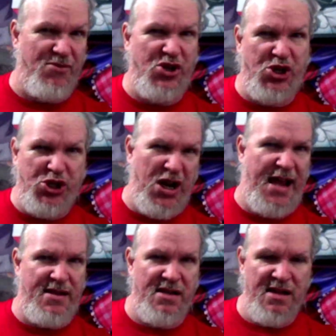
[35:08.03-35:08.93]

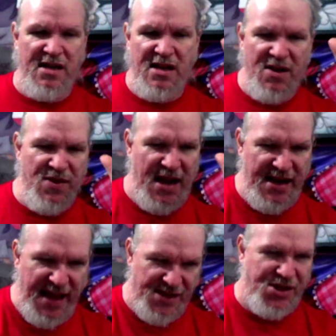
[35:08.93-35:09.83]
shit that
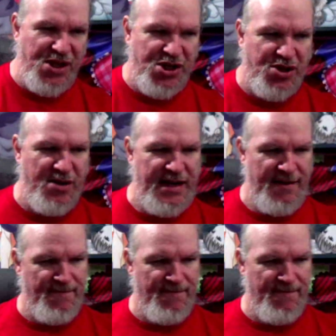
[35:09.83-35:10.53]
hits the street.